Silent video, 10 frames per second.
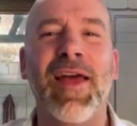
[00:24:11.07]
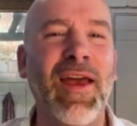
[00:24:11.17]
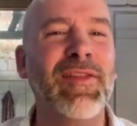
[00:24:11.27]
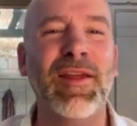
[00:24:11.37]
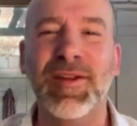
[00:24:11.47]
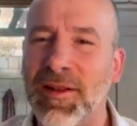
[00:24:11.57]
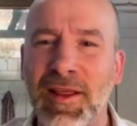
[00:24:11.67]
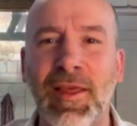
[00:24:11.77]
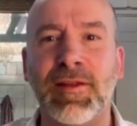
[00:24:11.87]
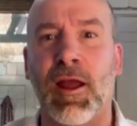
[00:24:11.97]
And like they
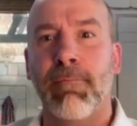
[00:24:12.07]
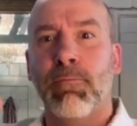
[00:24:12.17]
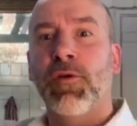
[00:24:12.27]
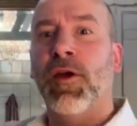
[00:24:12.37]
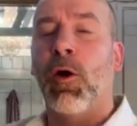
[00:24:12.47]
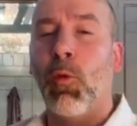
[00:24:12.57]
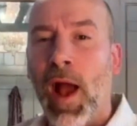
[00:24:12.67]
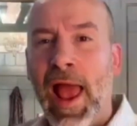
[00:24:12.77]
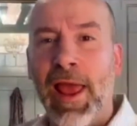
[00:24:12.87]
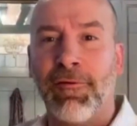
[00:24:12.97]
start moving
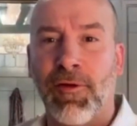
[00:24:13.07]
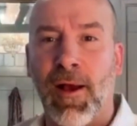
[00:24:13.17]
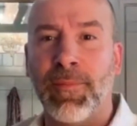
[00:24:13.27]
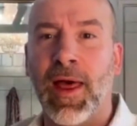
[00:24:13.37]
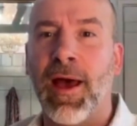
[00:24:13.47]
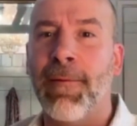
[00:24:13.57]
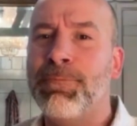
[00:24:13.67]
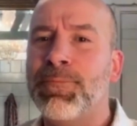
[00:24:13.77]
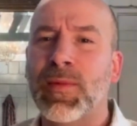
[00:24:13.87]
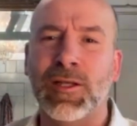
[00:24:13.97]
away from
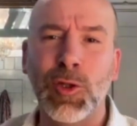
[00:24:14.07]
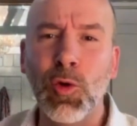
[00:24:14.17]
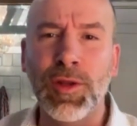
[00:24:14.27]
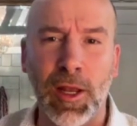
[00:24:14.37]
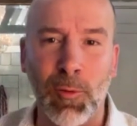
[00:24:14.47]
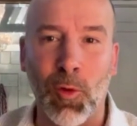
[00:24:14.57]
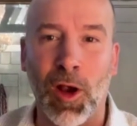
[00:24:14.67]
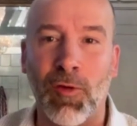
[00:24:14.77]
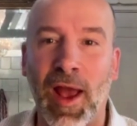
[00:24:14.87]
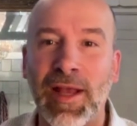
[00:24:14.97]
the tool didn't
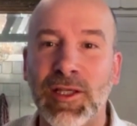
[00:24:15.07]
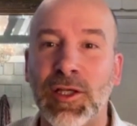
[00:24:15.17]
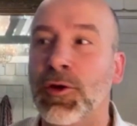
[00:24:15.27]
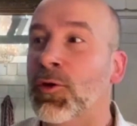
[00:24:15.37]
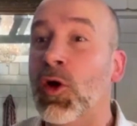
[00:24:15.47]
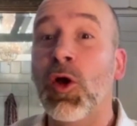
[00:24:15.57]
work right to